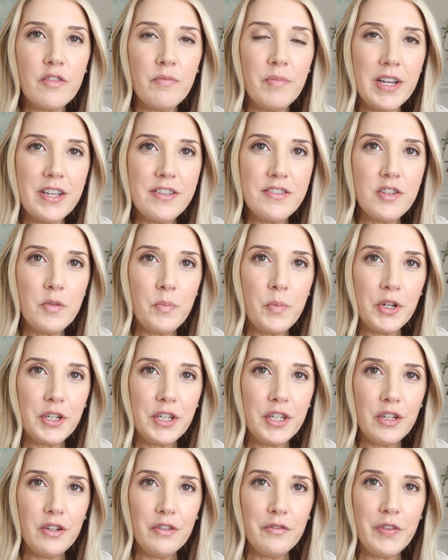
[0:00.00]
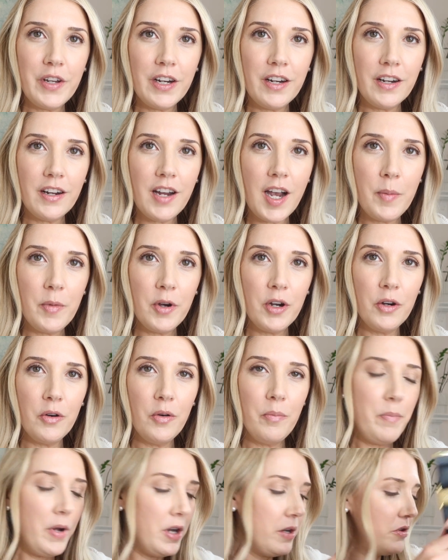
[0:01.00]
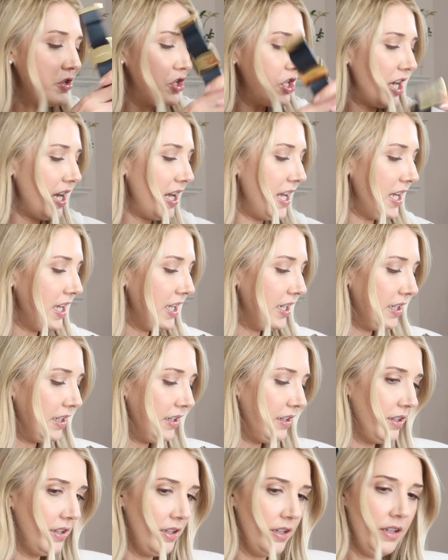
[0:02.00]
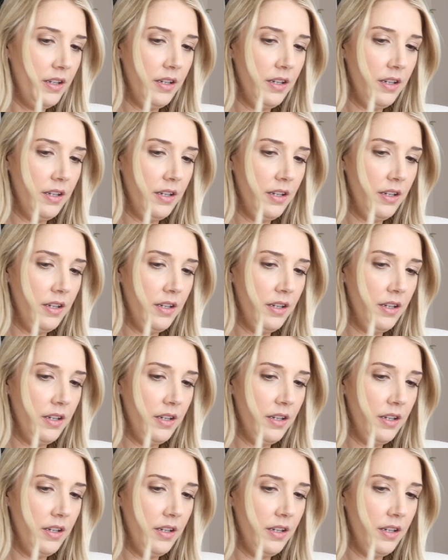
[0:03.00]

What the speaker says: with my super cute Ferragamo bow chain.